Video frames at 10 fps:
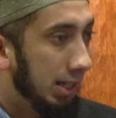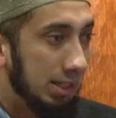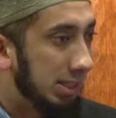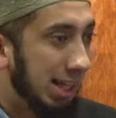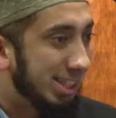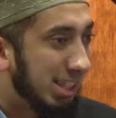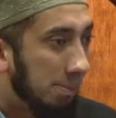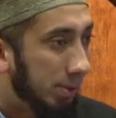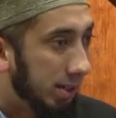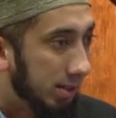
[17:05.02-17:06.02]
It's not
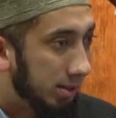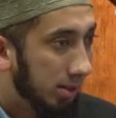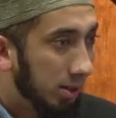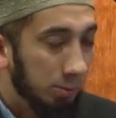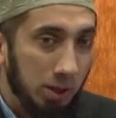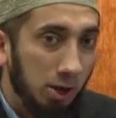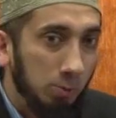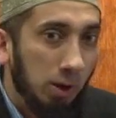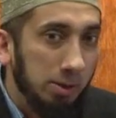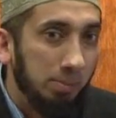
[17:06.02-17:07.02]
separate. We are
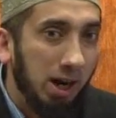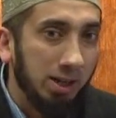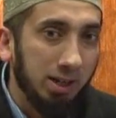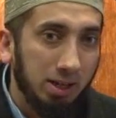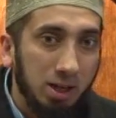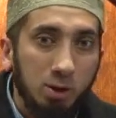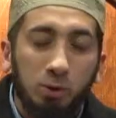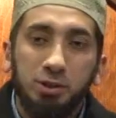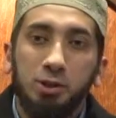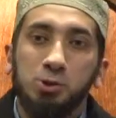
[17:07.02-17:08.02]
one body.
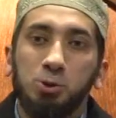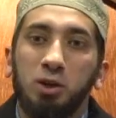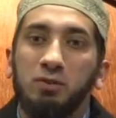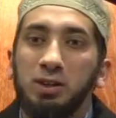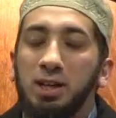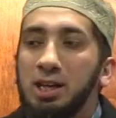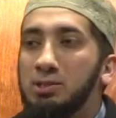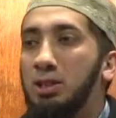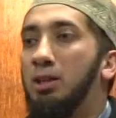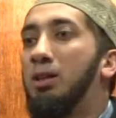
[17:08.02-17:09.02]
When the Rasul of Allah
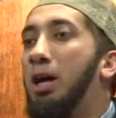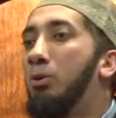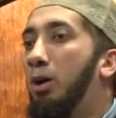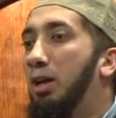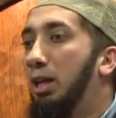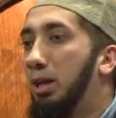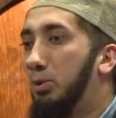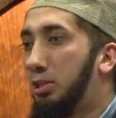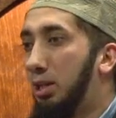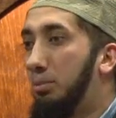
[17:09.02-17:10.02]
sallallahu alayhi
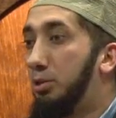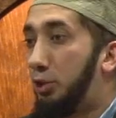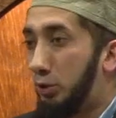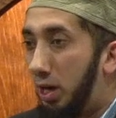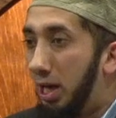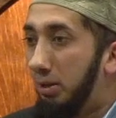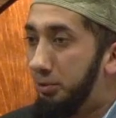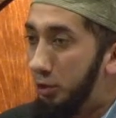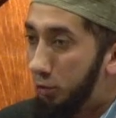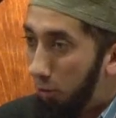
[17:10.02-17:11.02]
wa sallam
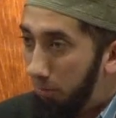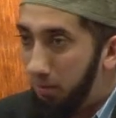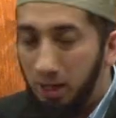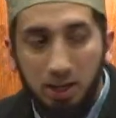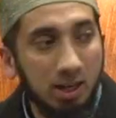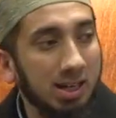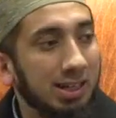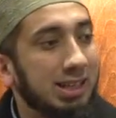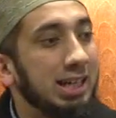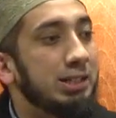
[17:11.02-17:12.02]
describes this ummah,
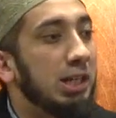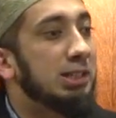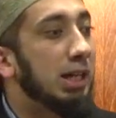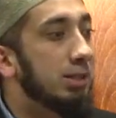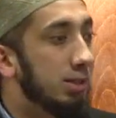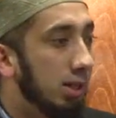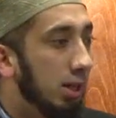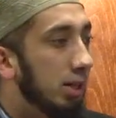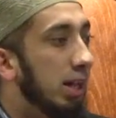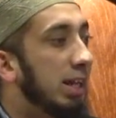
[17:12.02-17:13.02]
ka jasad,
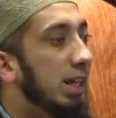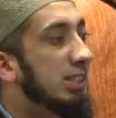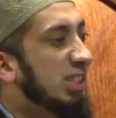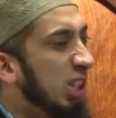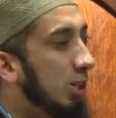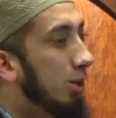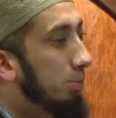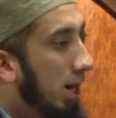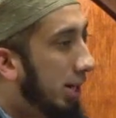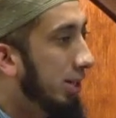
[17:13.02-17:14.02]
like a single
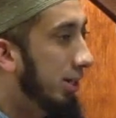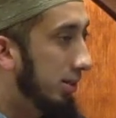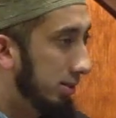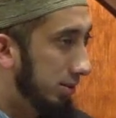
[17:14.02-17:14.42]
body,